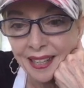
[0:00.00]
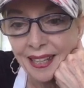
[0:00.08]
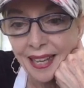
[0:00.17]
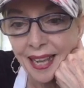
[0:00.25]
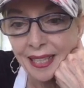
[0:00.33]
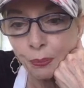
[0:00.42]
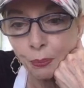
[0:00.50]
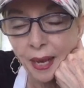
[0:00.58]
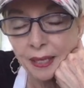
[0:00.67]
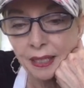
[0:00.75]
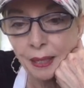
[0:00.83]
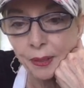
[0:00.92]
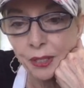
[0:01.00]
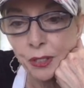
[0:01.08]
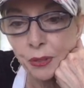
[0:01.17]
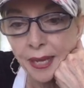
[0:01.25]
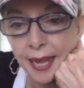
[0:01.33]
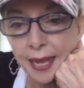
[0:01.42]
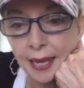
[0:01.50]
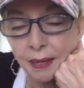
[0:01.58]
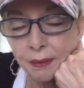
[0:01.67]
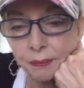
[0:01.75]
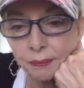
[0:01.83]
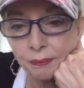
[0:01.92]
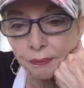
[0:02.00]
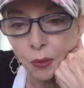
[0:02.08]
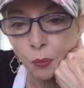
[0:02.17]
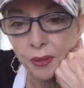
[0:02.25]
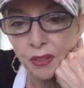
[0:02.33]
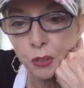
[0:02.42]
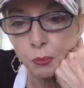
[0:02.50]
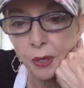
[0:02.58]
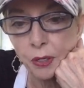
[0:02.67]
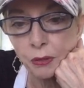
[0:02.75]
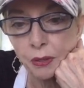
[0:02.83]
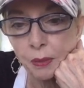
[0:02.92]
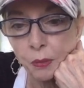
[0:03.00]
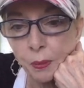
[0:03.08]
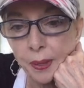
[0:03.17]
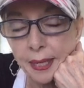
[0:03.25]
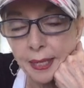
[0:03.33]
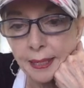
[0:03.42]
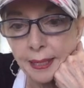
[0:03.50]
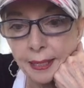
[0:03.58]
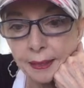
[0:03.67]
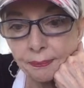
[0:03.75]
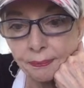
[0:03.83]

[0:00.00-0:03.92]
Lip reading: Yes, Brandon, I'm going to do a cake with this buttercream when we get it done.